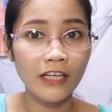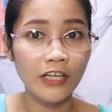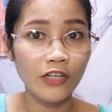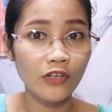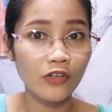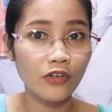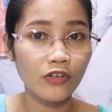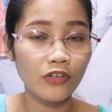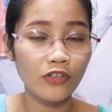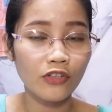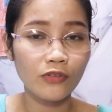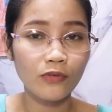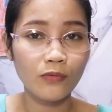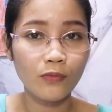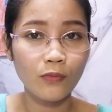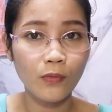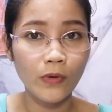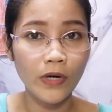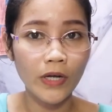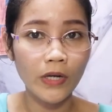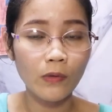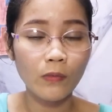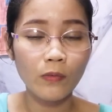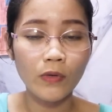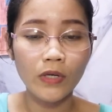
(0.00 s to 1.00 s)
ganun,
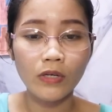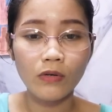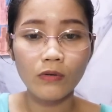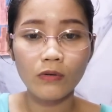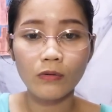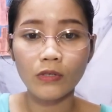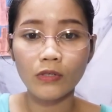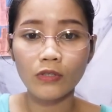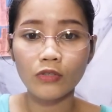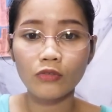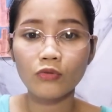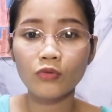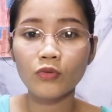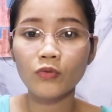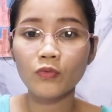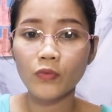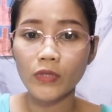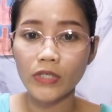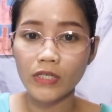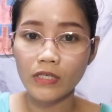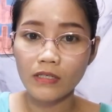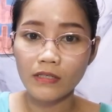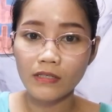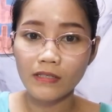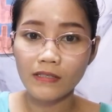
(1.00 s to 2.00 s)
1 week or 2
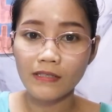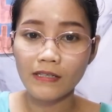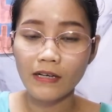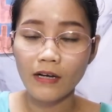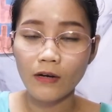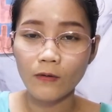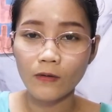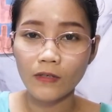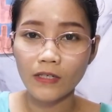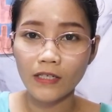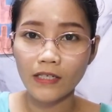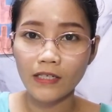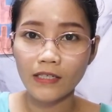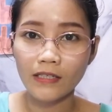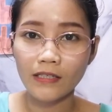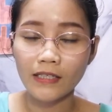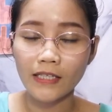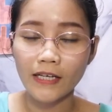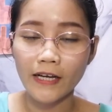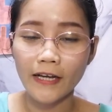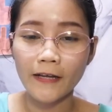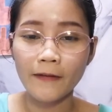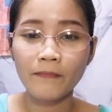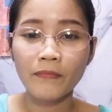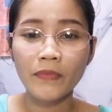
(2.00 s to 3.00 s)
weeks akong
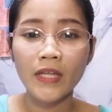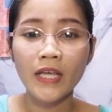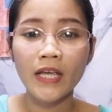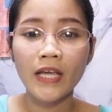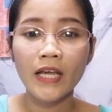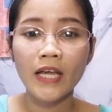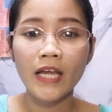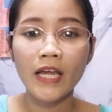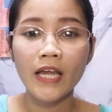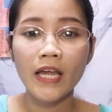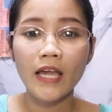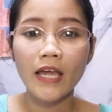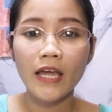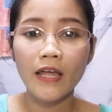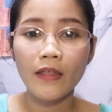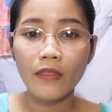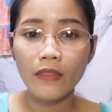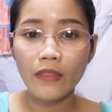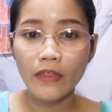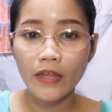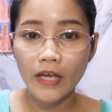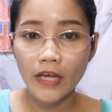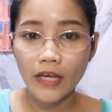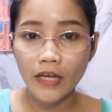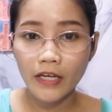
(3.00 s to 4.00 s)
naghintay.
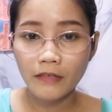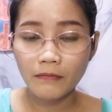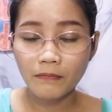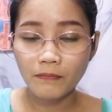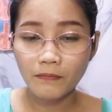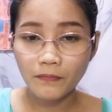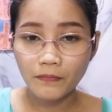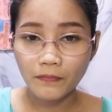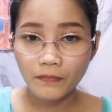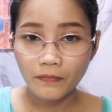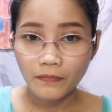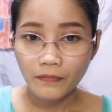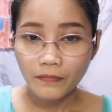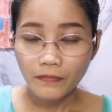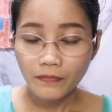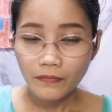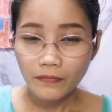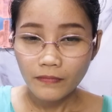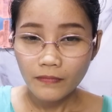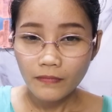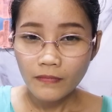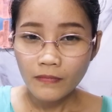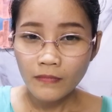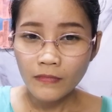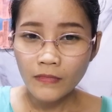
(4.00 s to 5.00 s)
And then,
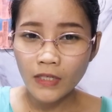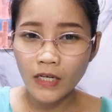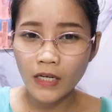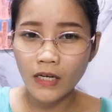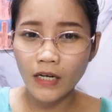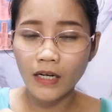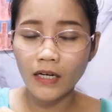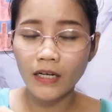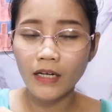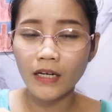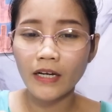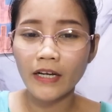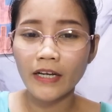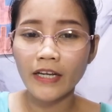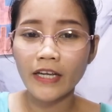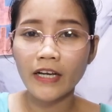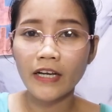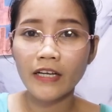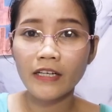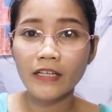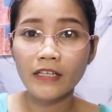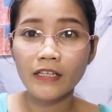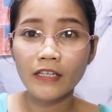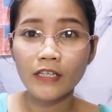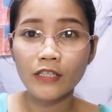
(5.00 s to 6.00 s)
I
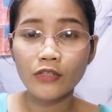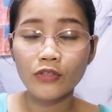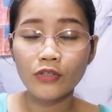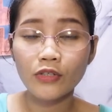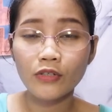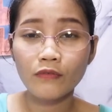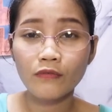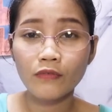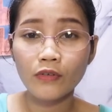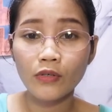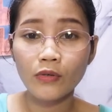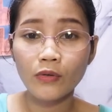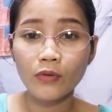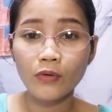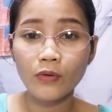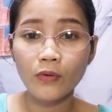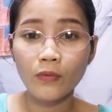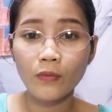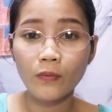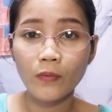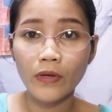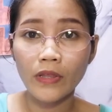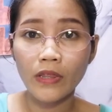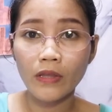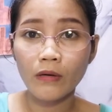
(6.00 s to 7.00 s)
had an
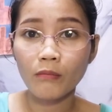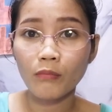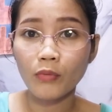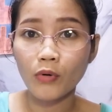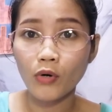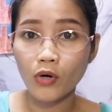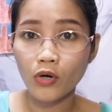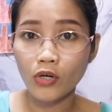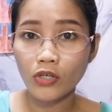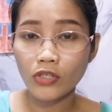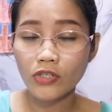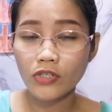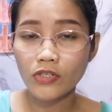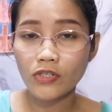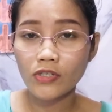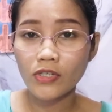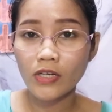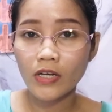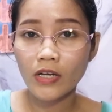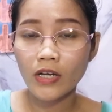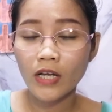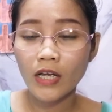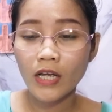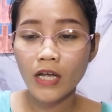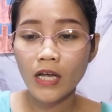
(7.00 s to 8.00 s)
interview with the
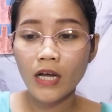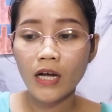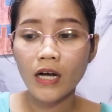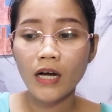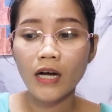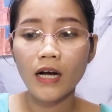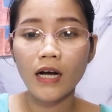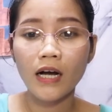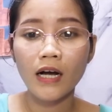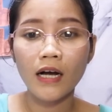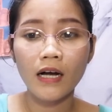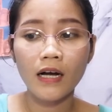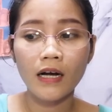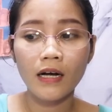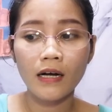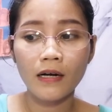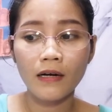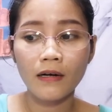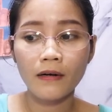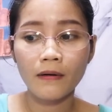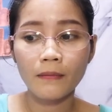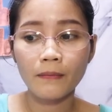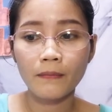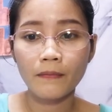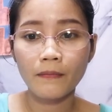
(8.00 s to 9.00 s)
boss,
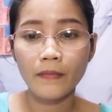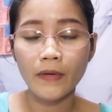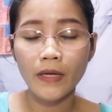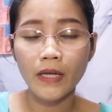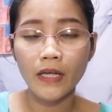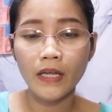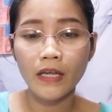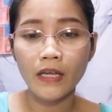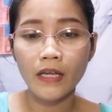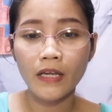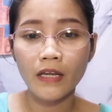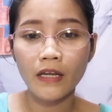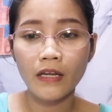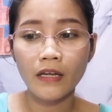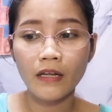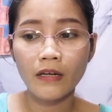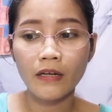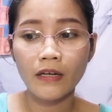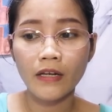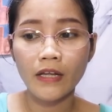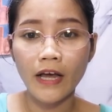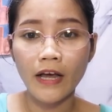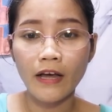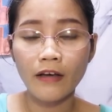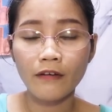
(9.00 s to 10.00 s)

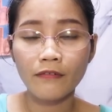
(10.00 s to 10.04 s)
and